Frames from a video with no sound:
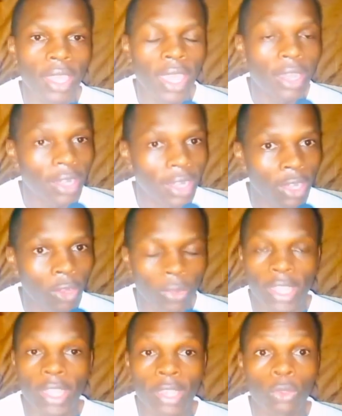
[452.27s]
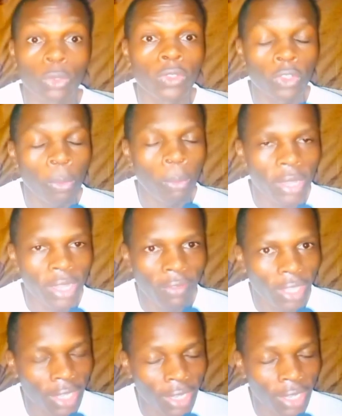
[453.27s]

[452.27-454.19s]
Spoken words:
and Raila Odinga to stop living